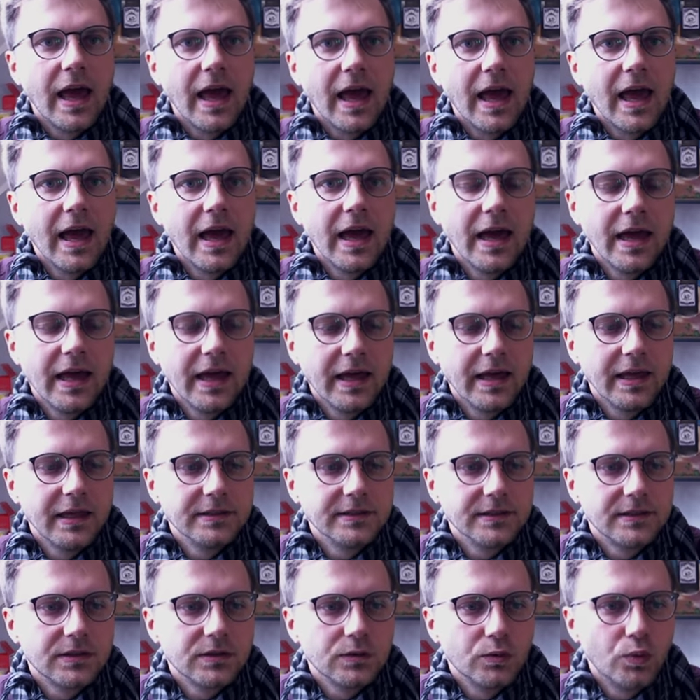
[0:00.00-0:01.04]

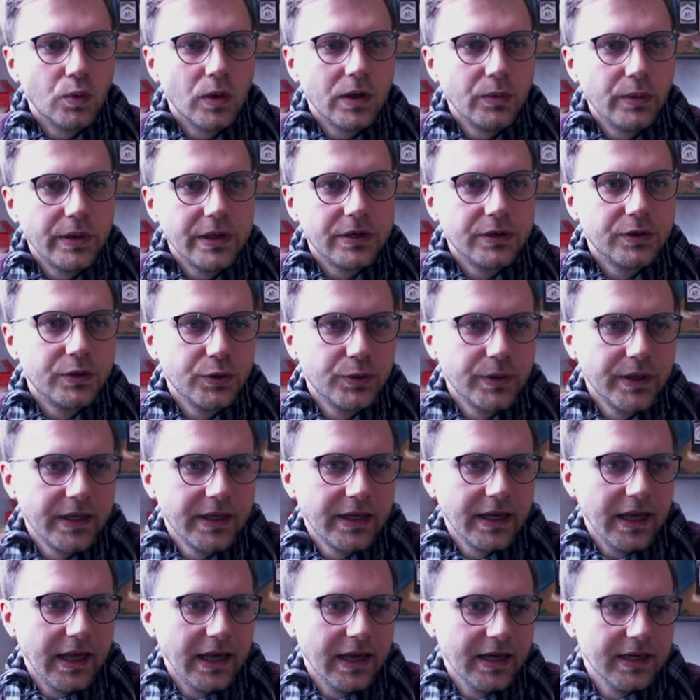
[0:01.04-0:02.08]
And what we are
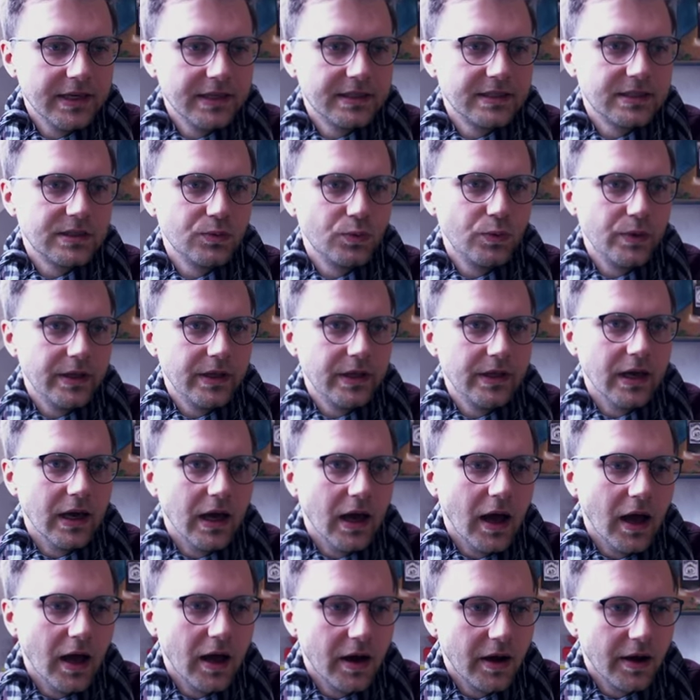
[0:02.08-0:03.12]
doing is we
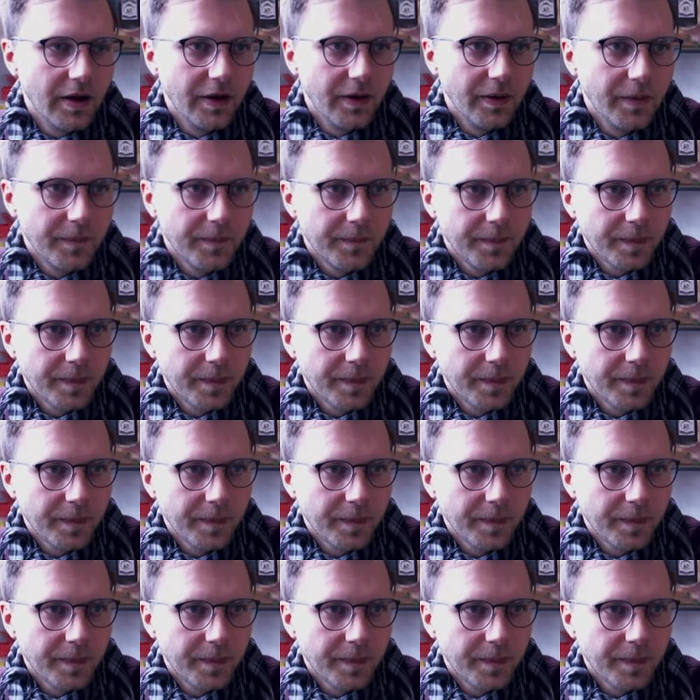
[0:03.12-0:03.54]
are